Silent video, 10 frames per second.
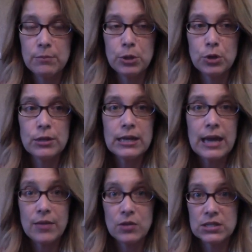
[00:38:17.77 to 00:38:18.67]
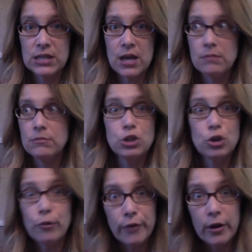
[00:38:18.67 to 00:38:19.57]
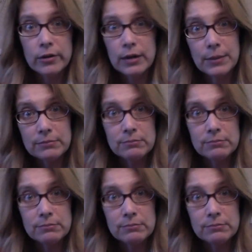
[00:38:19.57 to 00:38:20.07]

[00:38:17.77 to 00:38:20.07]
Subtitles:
purely on the son so far. I mean,